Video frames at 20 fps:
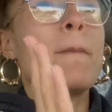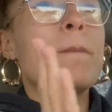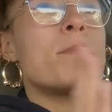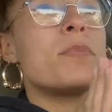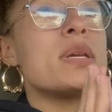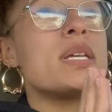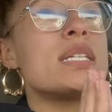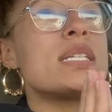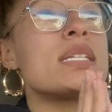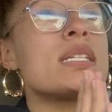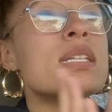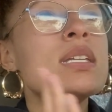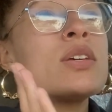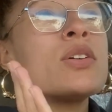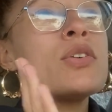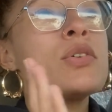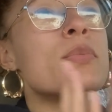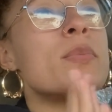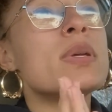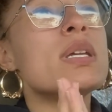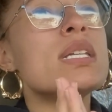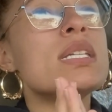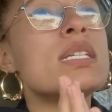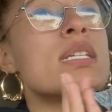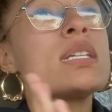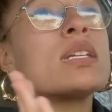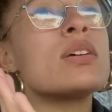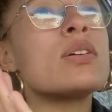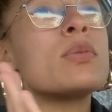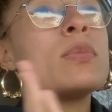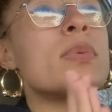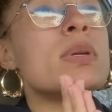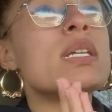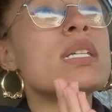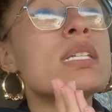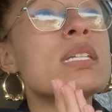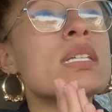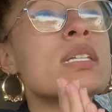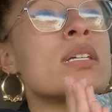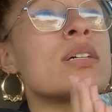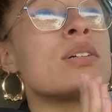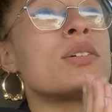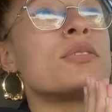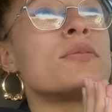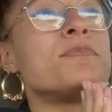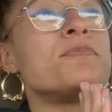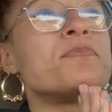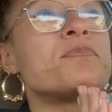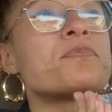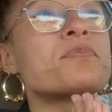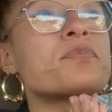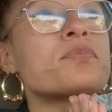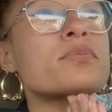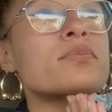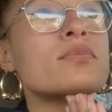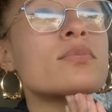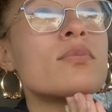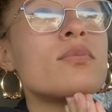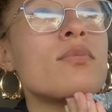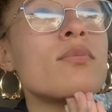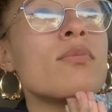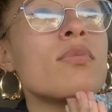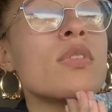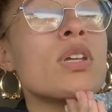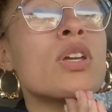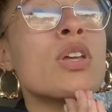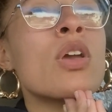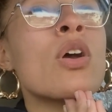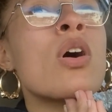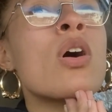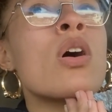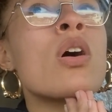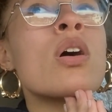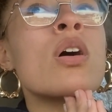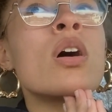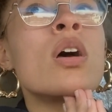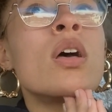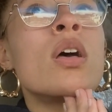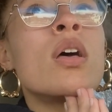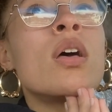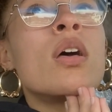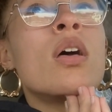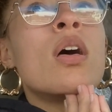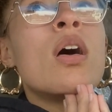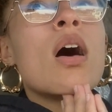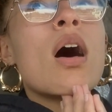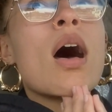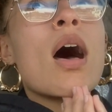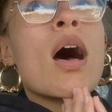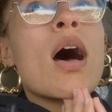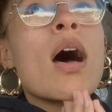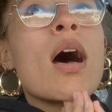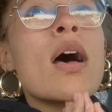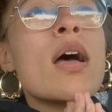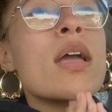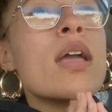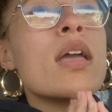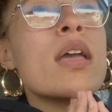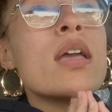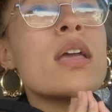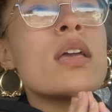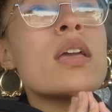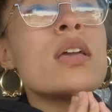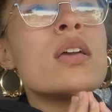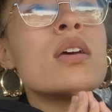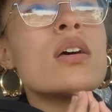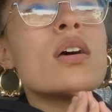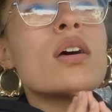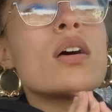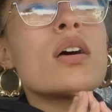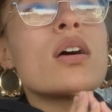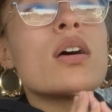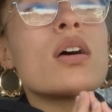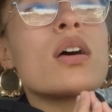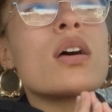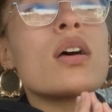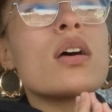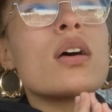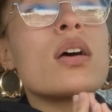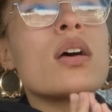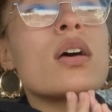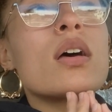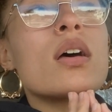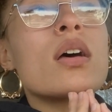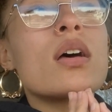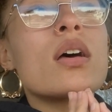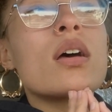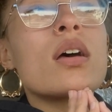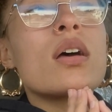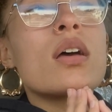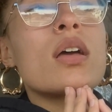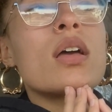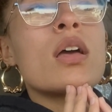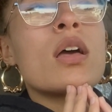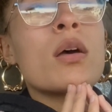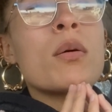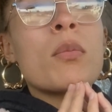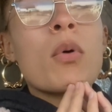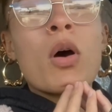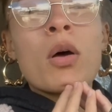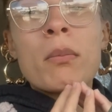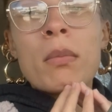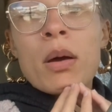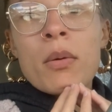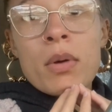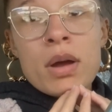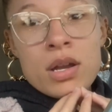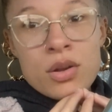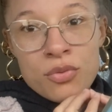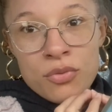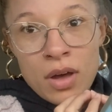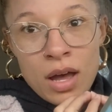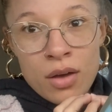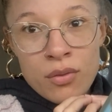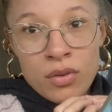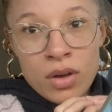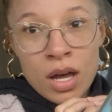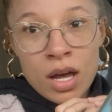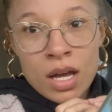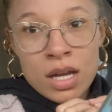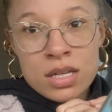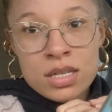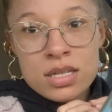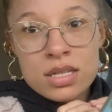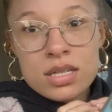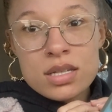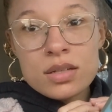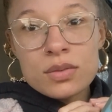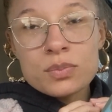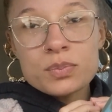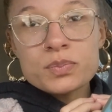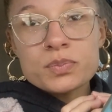Be still, be still, be still. Y'all, I am on my way to Five Guys